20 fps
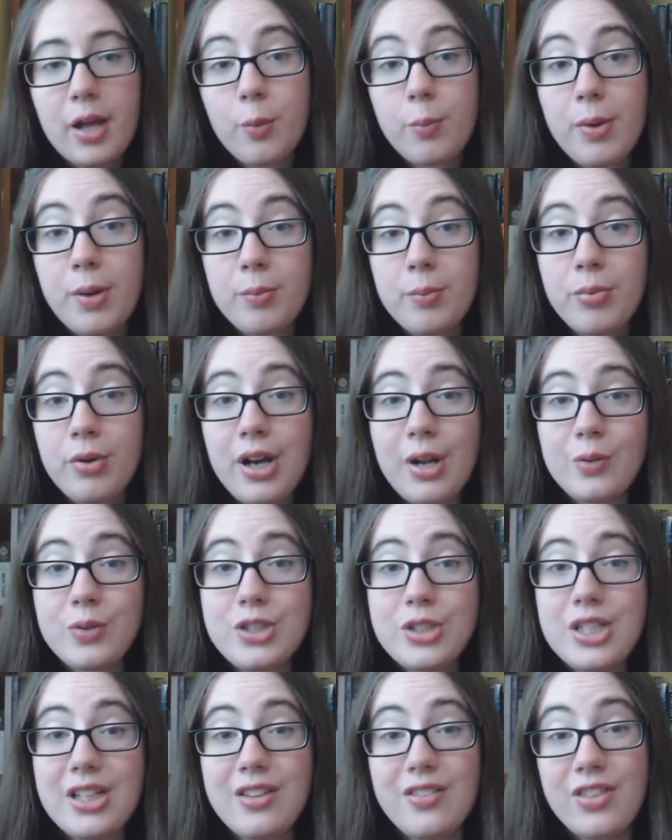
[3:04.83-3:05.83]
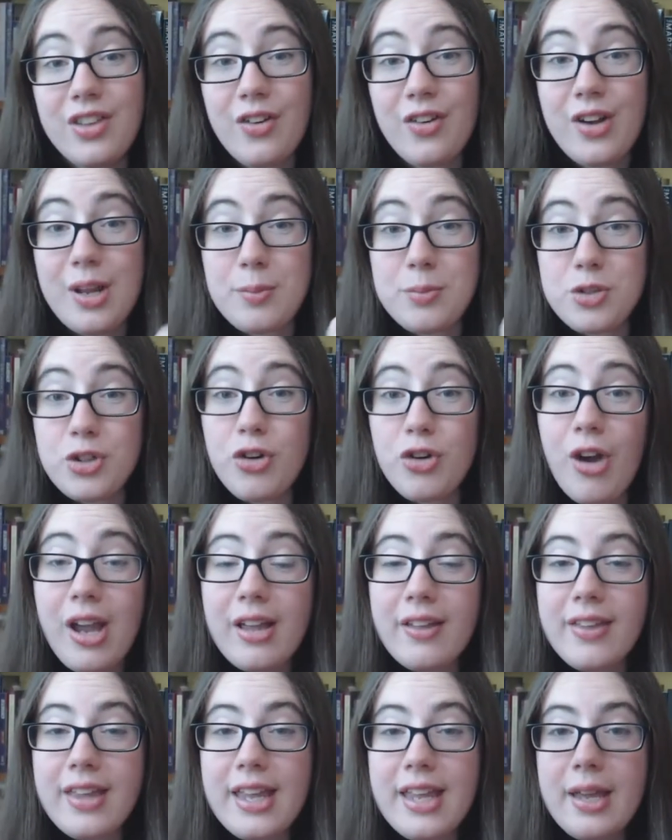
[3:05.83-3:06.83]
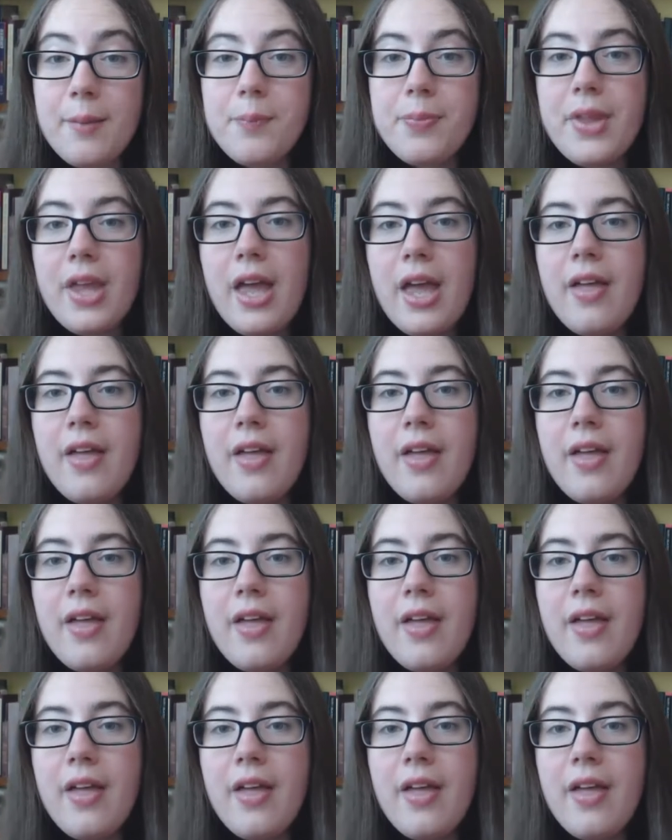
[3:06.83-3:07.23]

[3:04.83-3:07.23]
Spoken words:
I hope I'm pronouncing their names correctly.